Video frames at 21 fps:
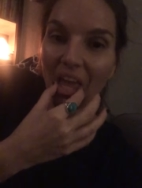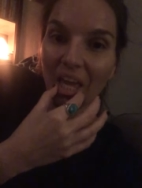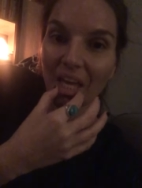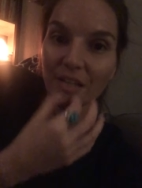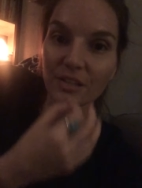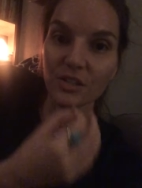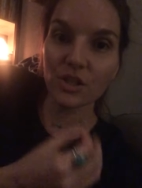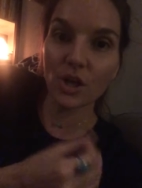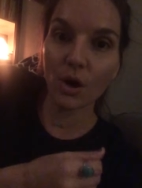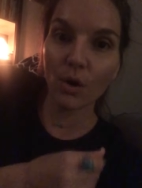
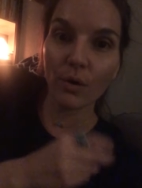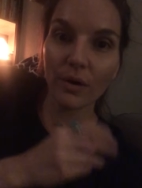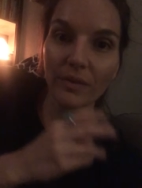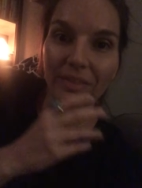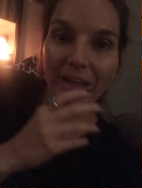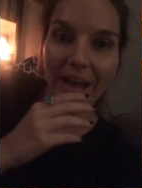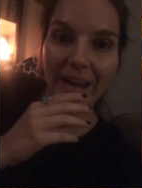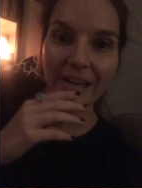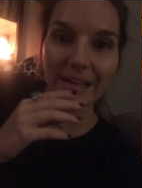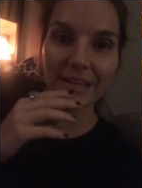So
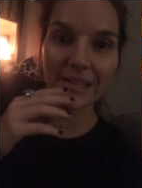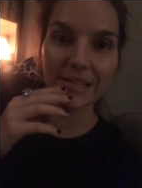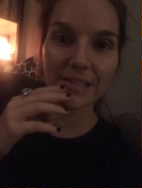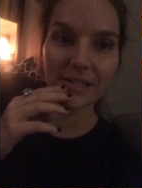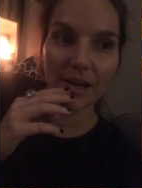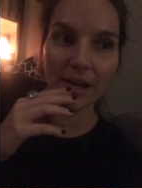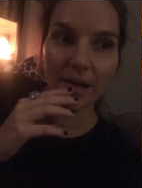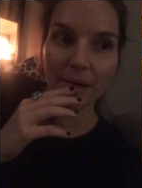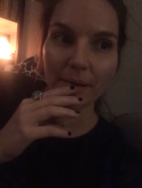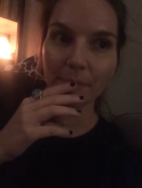that is
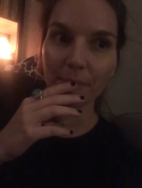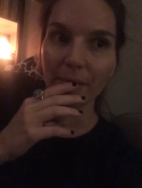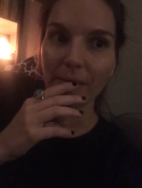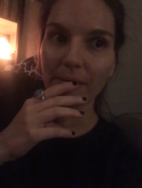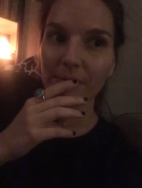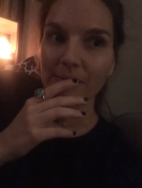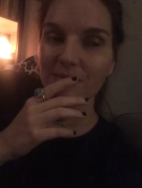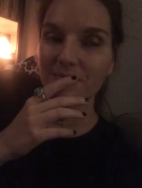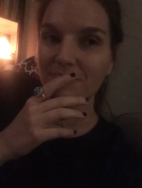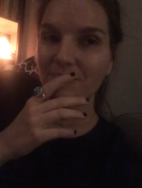
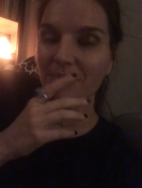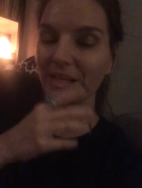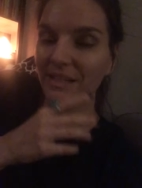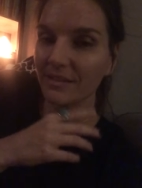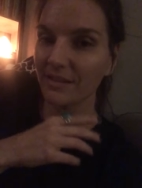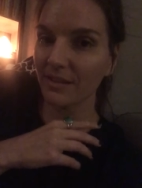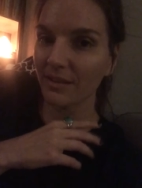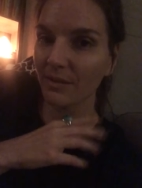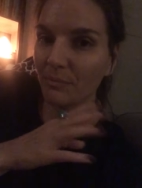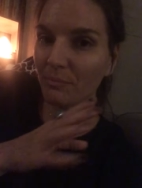
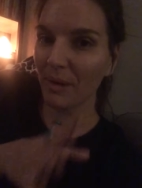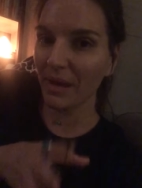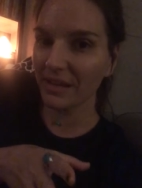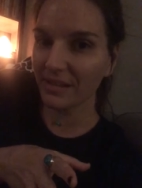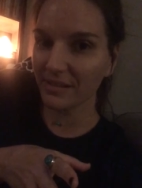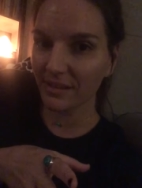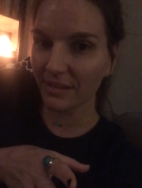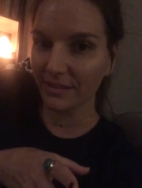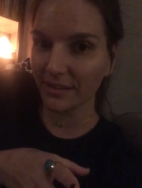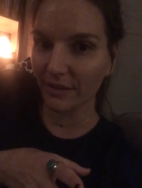the
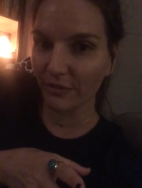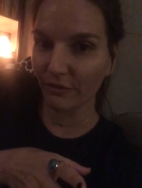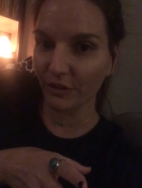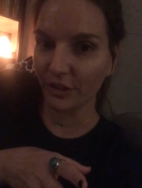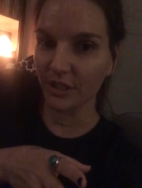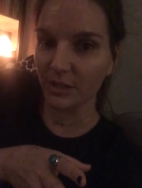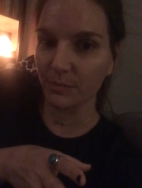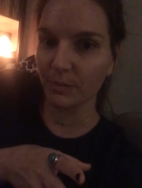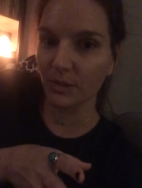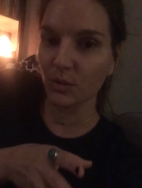basic
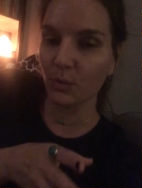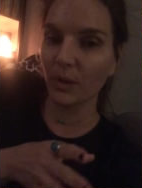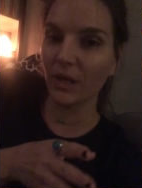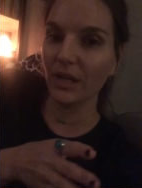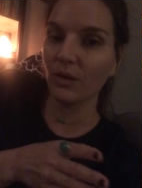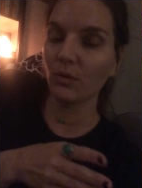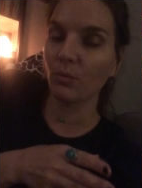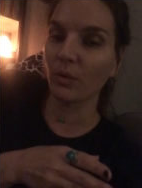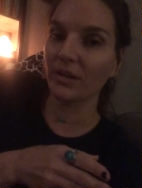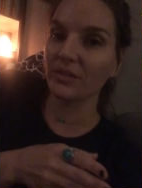difference
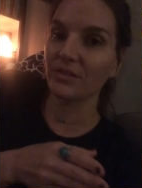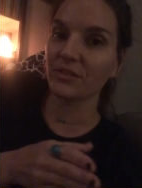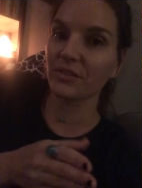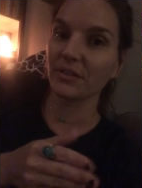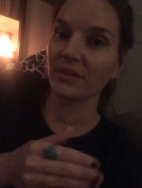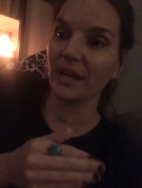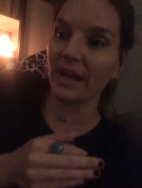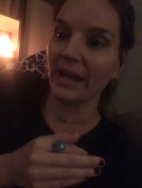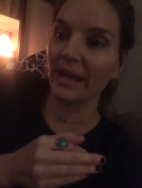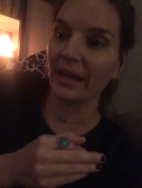between
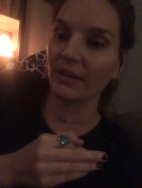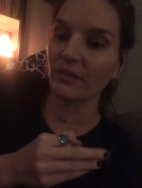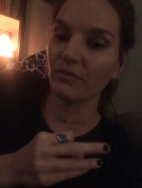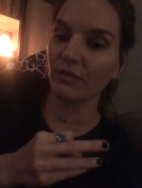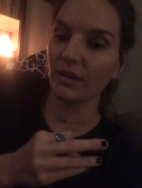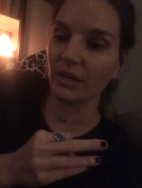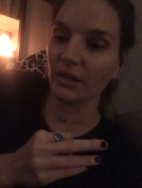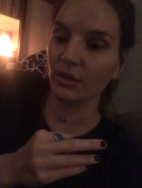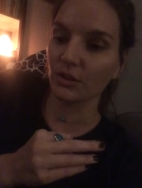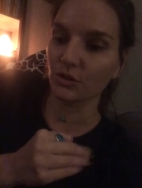Western and
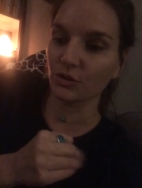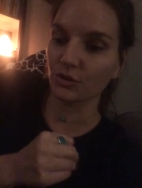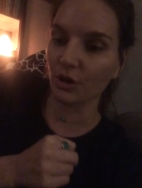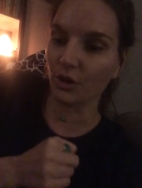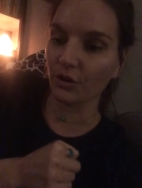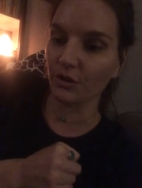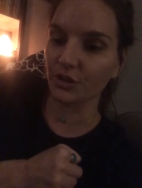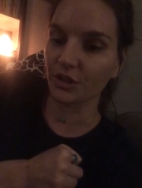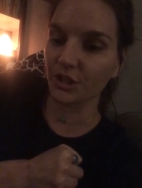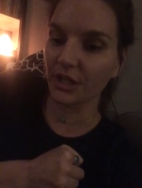Vedic
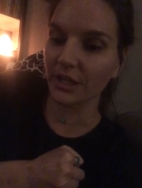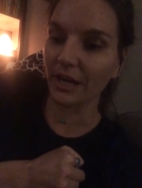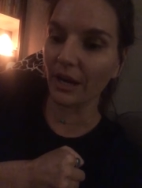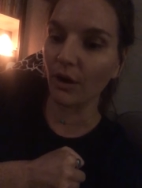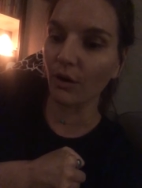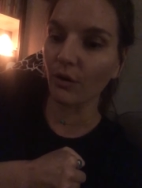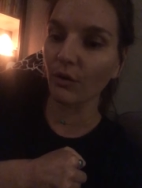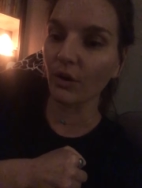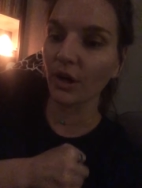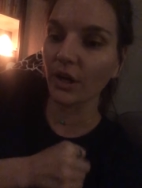astrology.
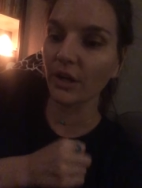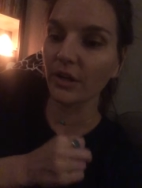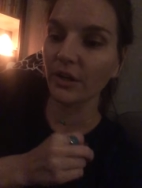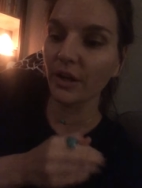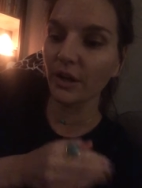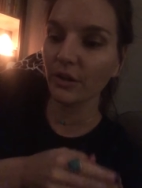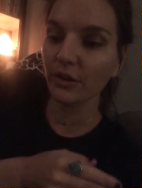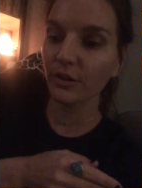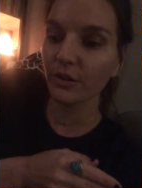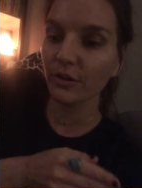Now,
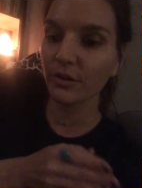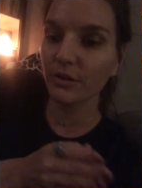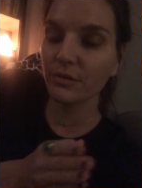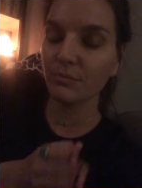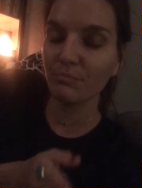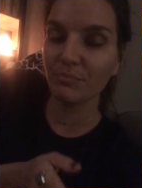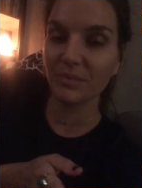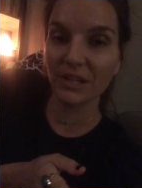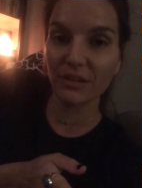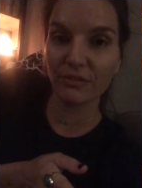another
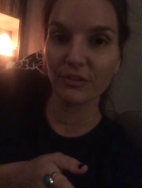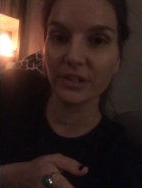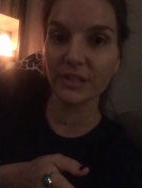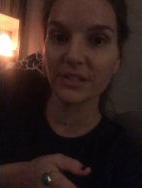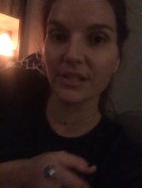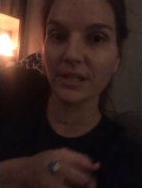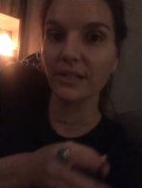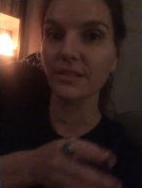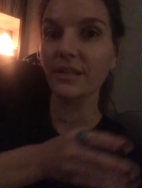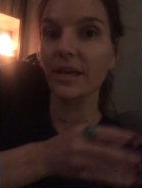difference
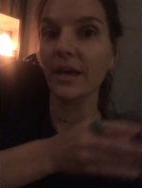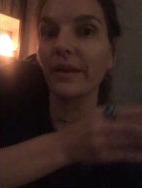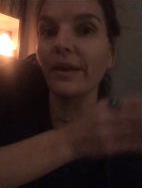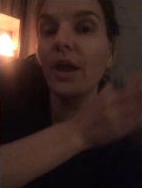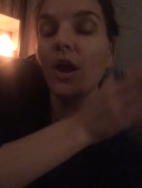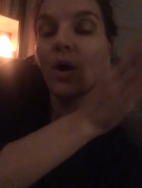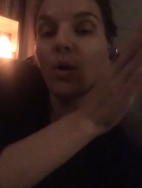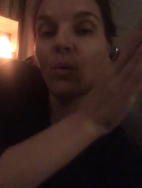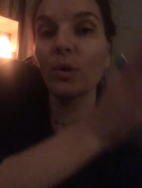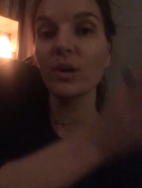is that
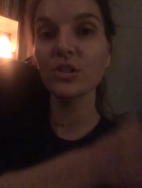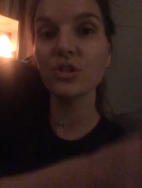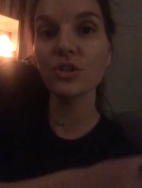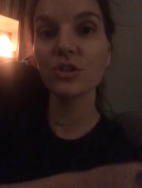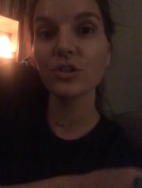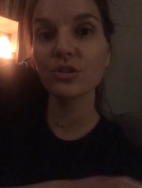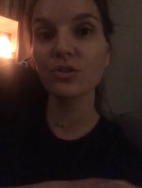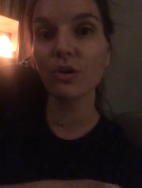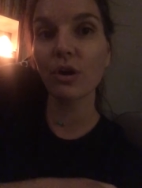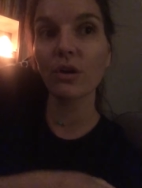Western
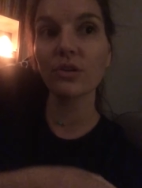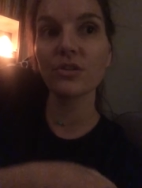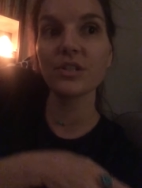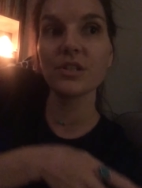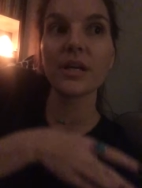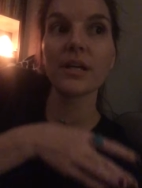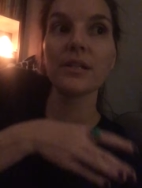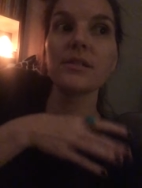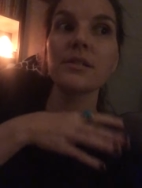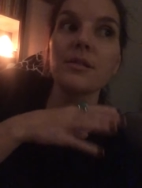astrology
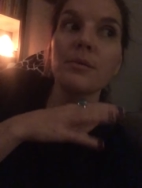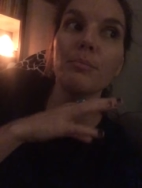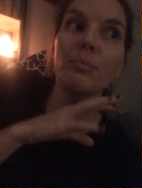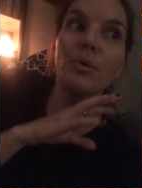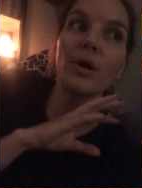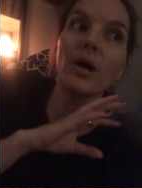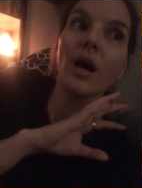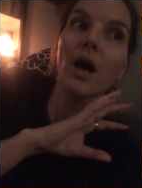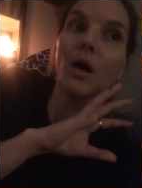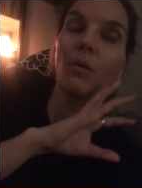tends to
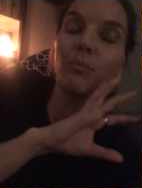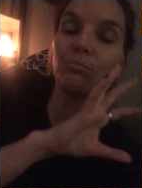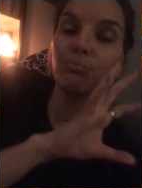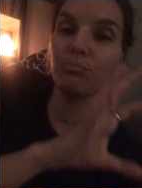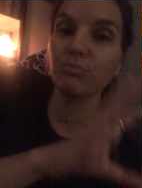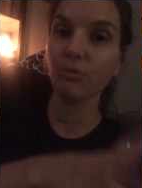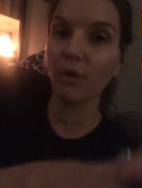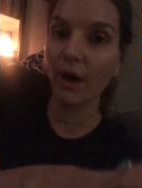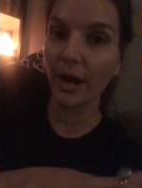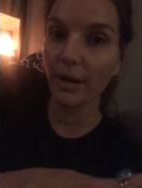put a
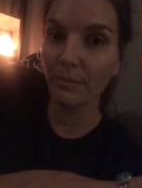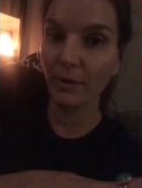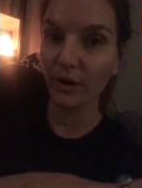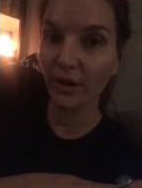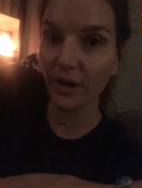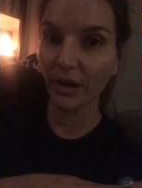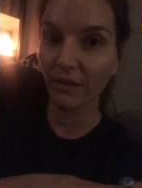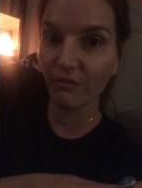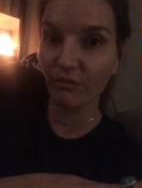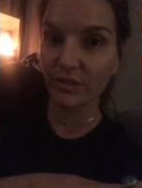
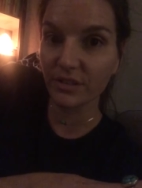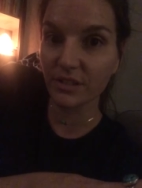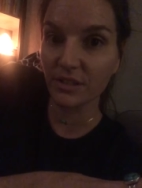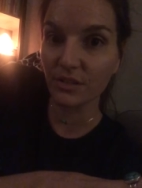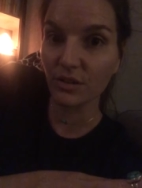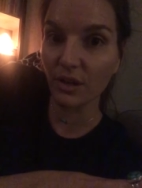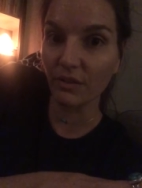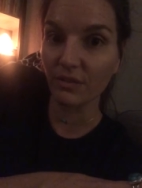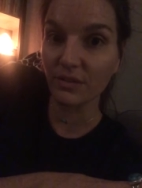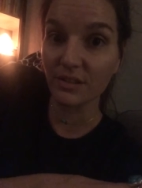primary
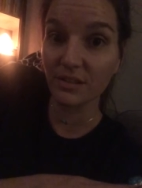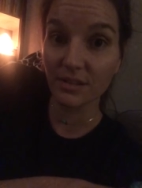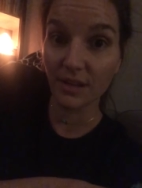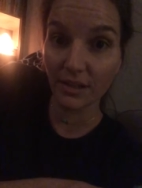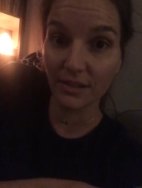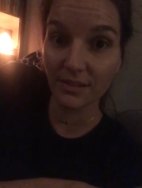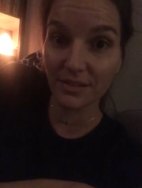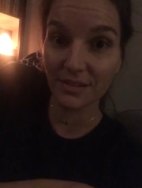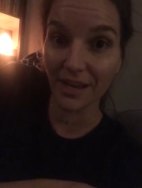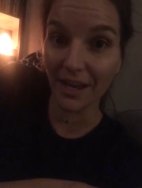emphasis on the
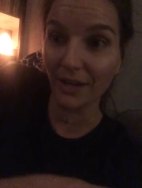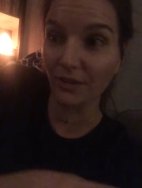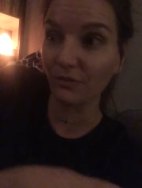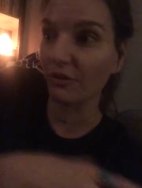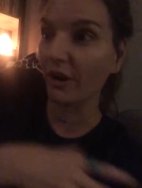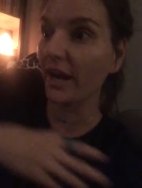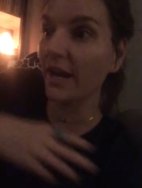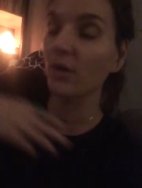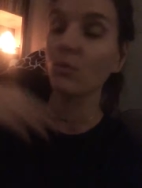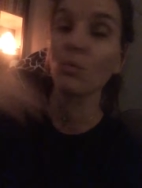sun sign,
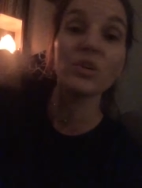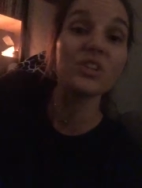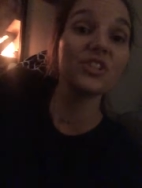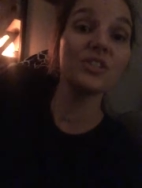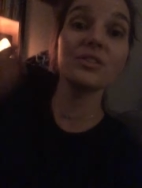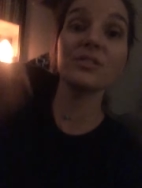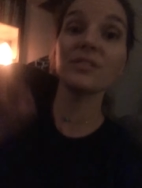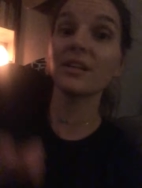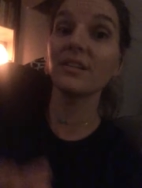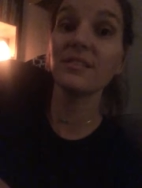right? What's
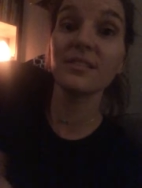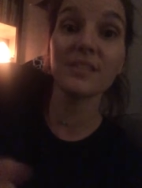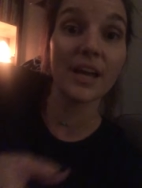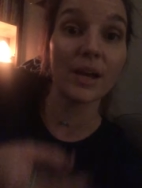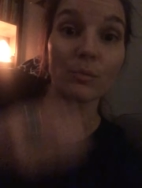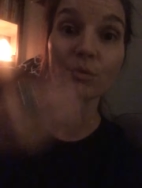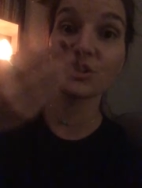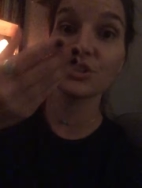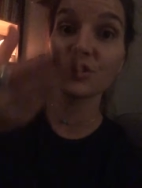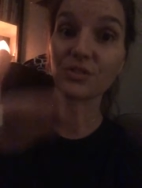your sun
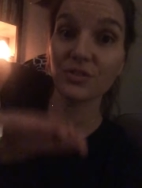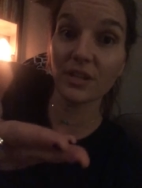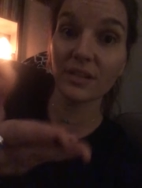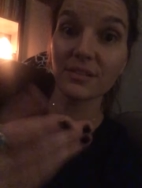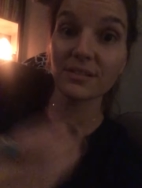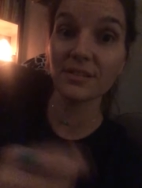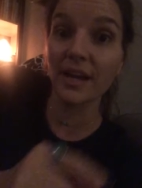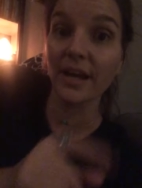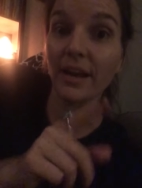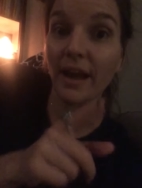sign? What's your sun
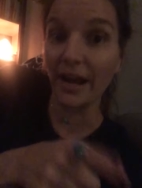sign?